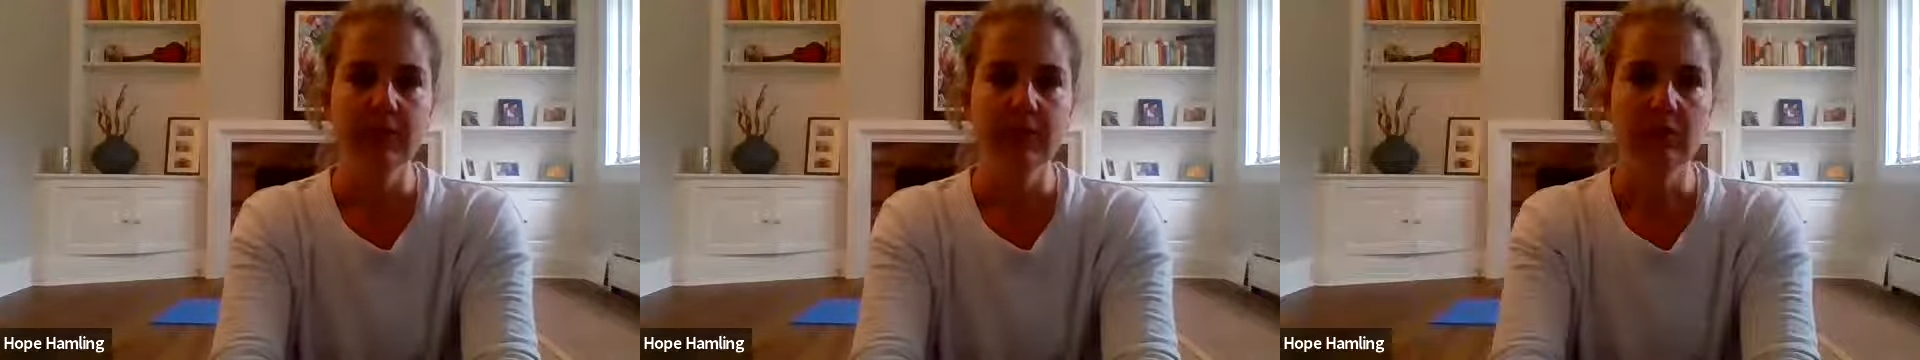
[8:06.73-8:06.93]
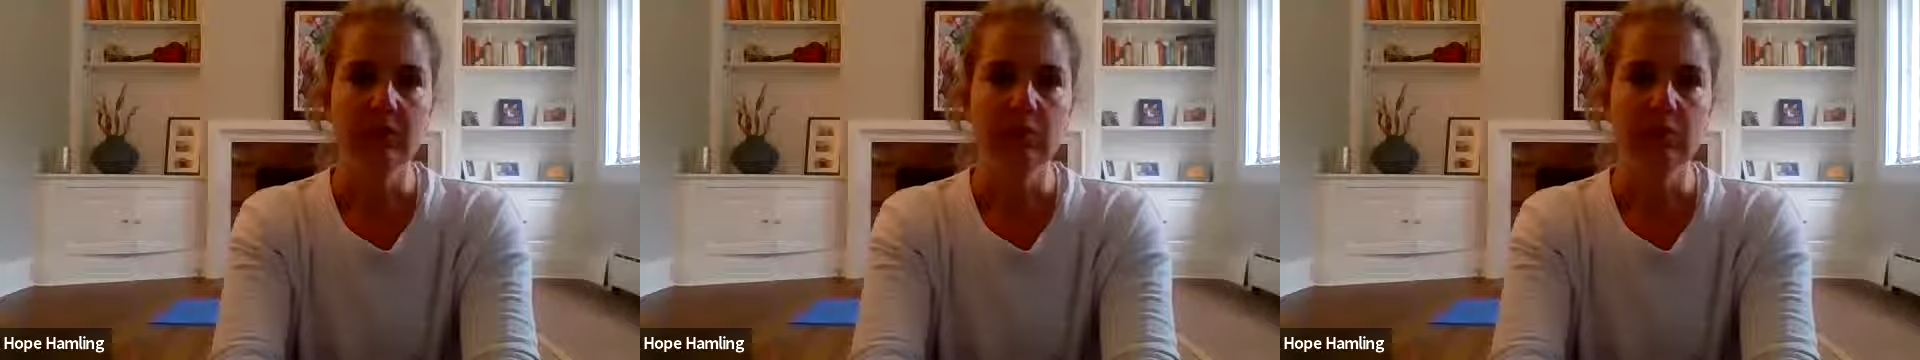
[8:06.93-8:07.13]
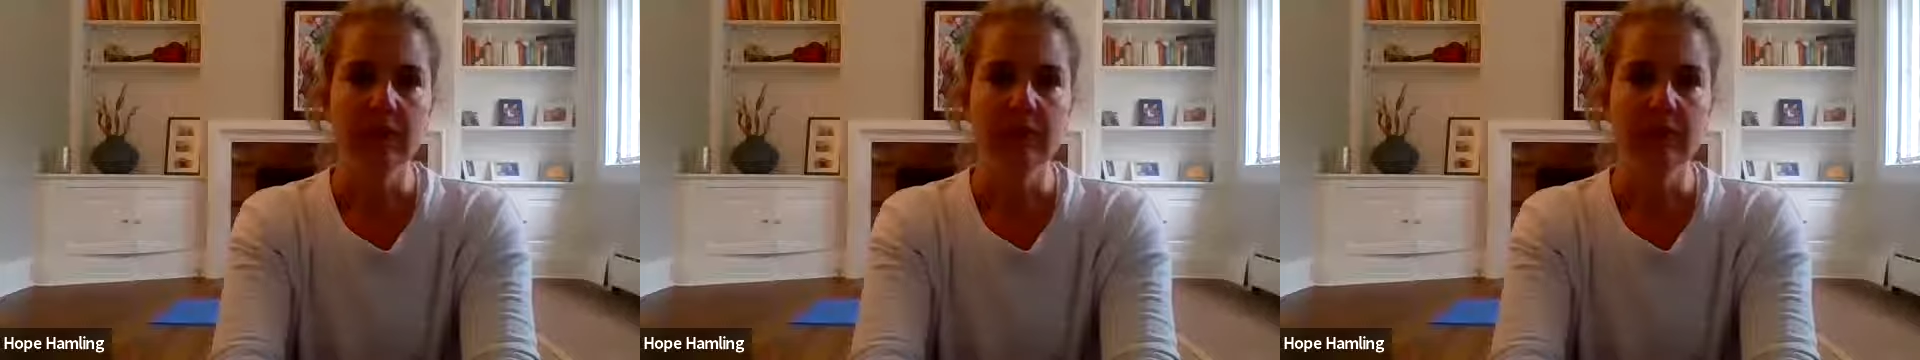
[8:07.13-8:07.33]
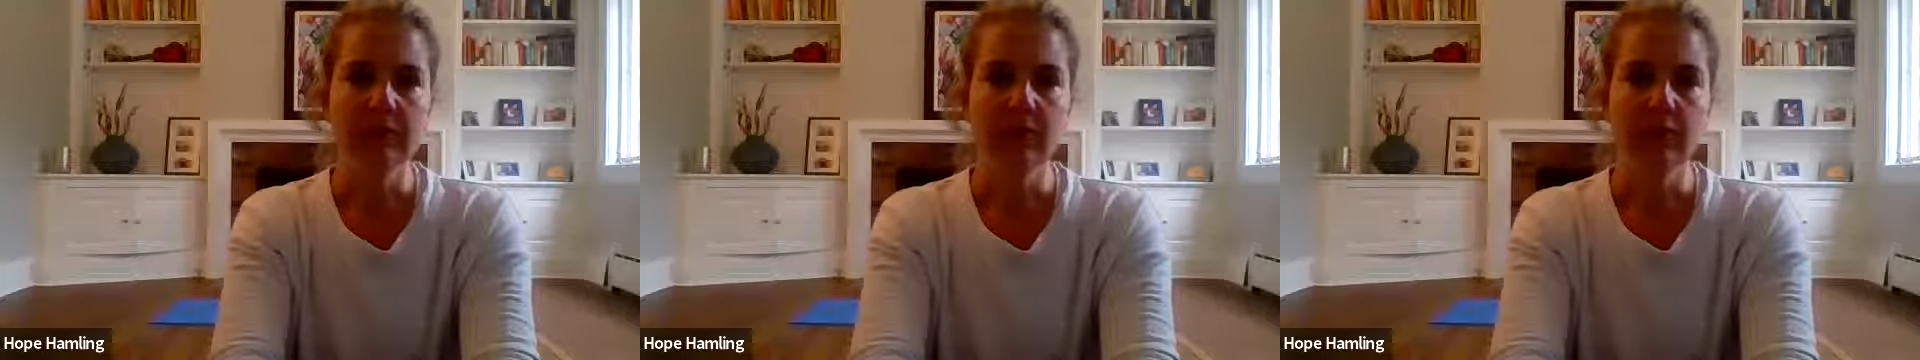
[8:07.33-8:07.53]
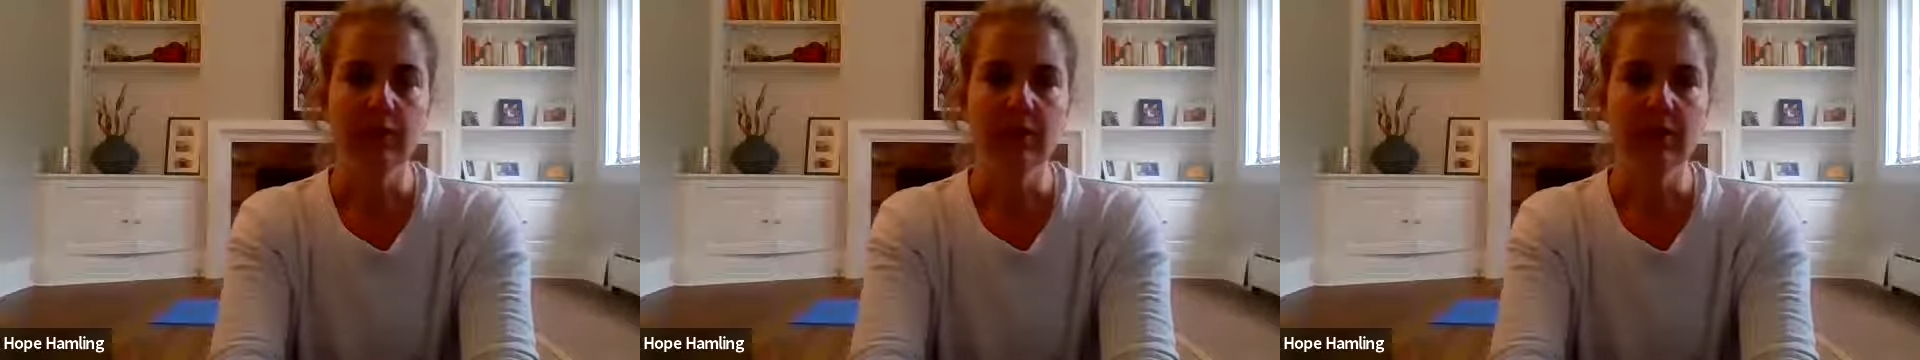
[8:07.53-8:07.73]
Good, one
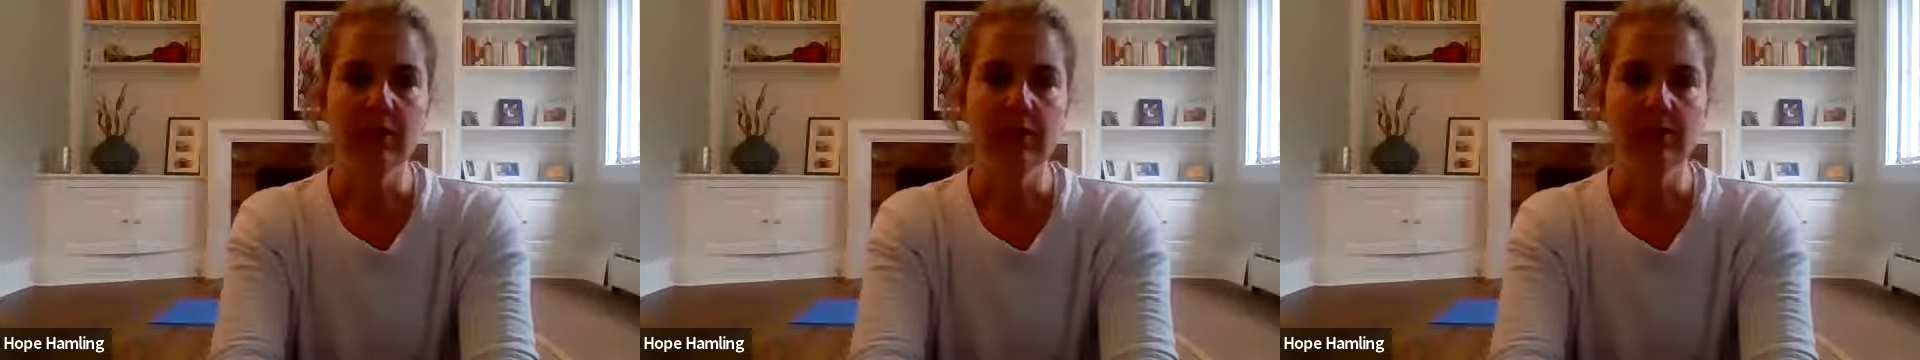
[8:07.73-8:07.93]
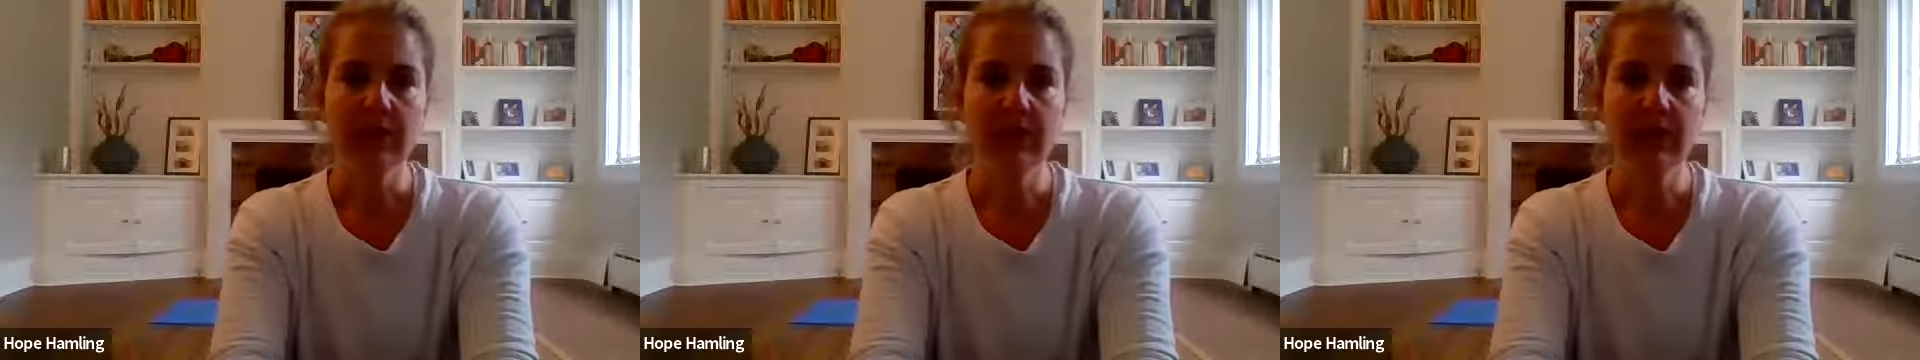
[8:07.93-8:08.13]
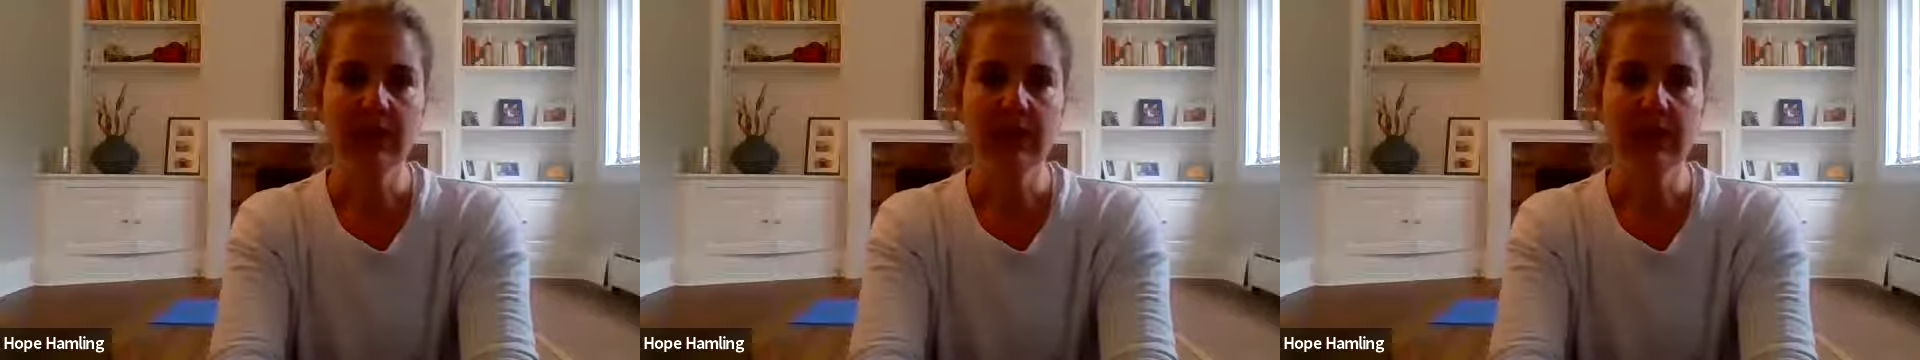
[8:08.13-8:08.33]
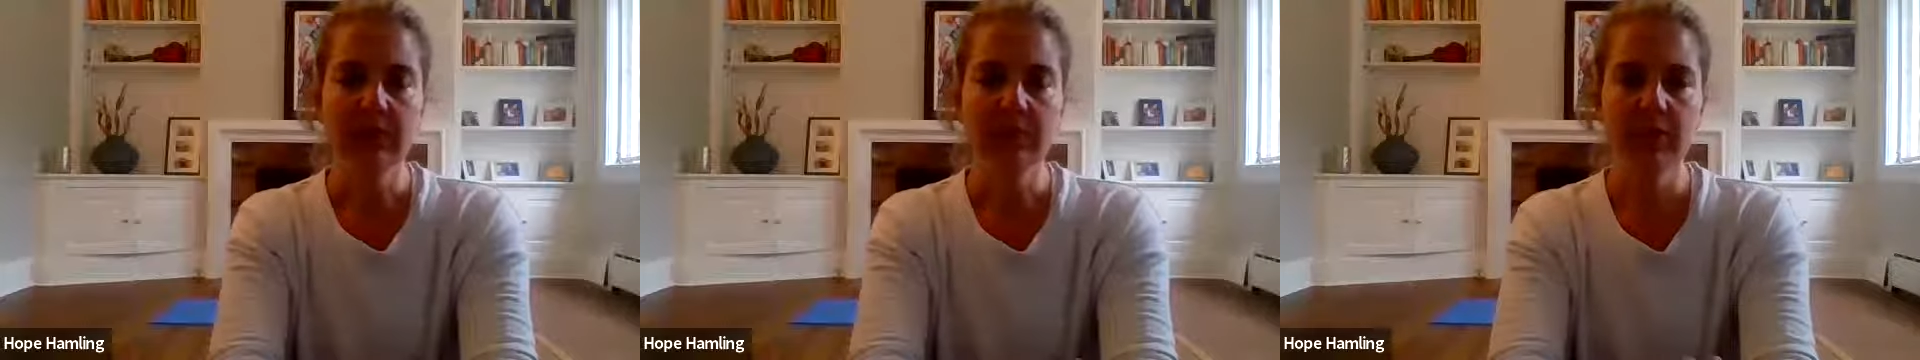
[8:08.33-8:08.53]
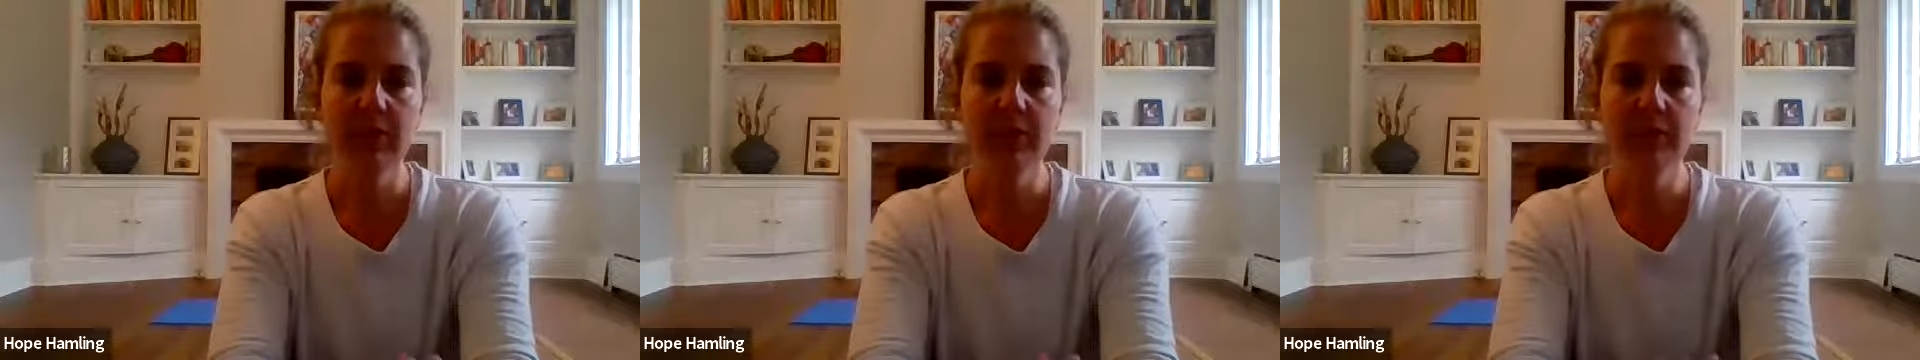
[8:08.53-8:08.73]
more
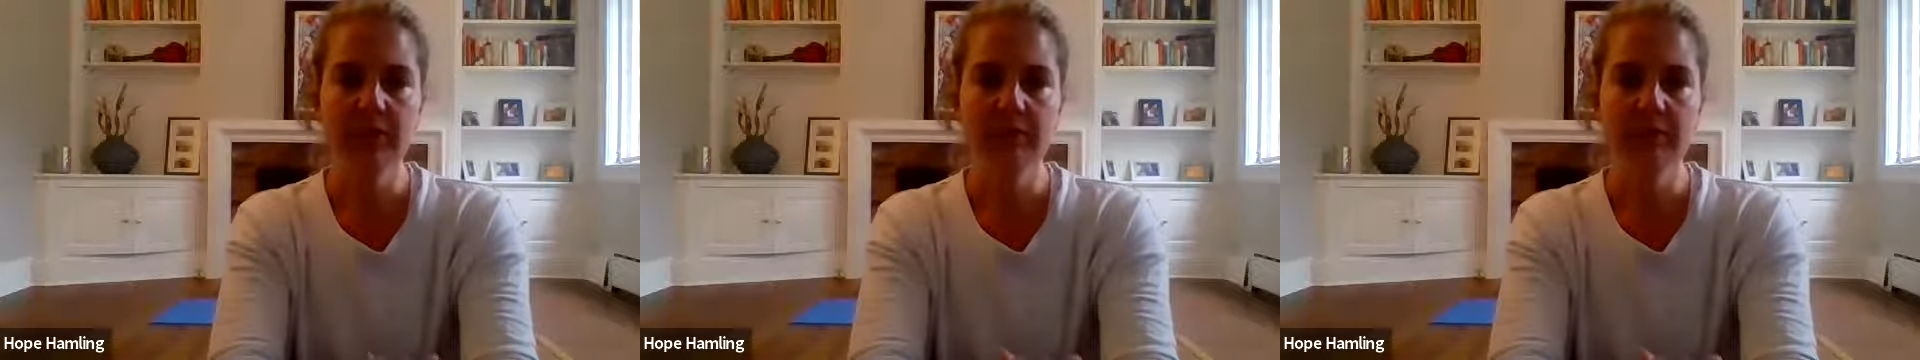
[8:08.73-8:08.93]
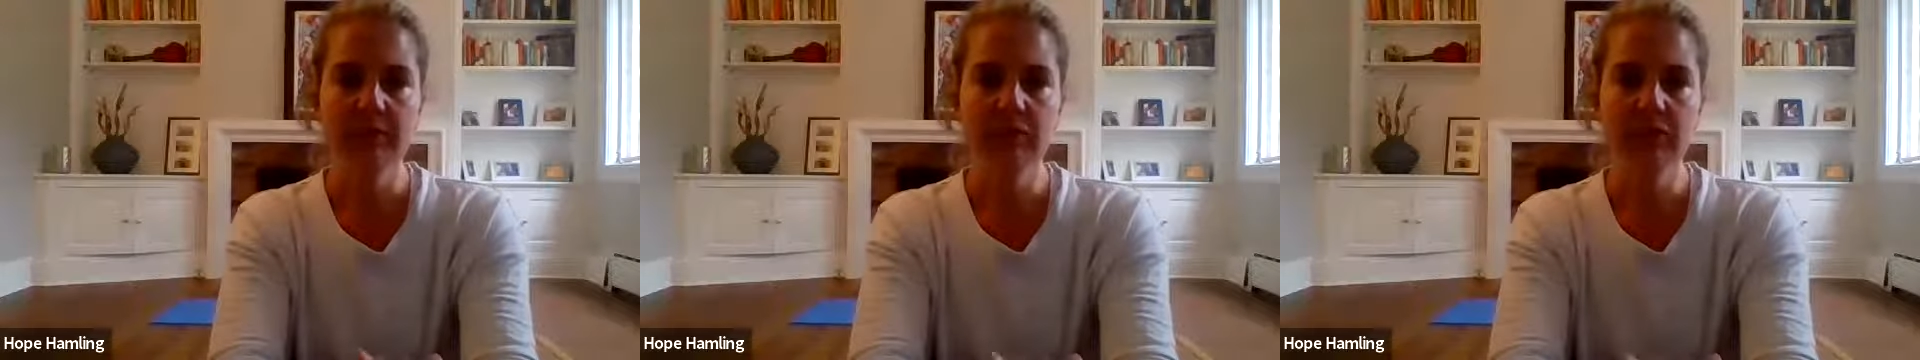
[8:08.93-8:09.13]
big breath in,